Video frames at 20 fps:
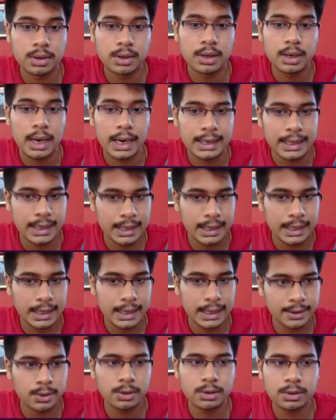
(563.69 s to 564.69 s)
attacking
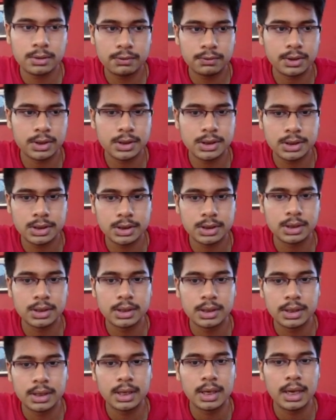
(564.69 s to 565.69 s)
the rook first,
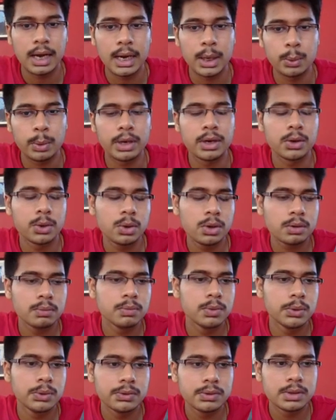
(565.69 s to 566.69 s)
and when rook
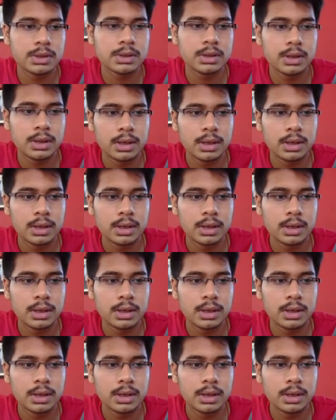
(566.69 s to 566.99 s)
moves,